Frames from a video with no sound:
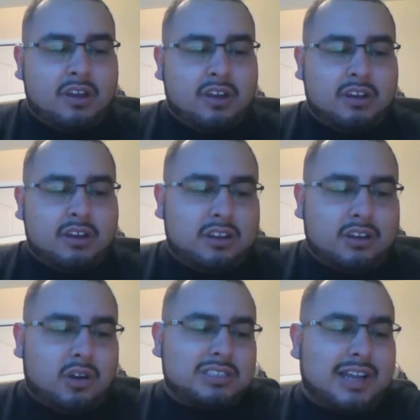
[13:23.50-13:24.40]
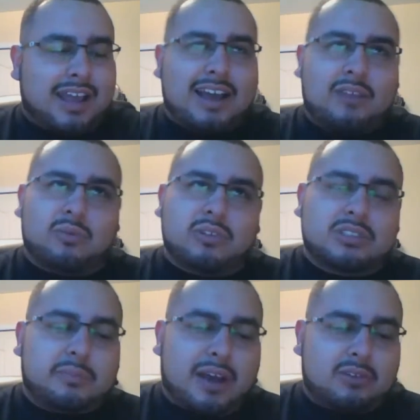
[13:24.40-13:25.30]
another question I had was
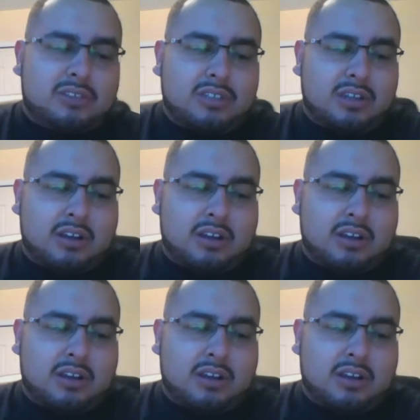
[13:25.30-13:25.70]
about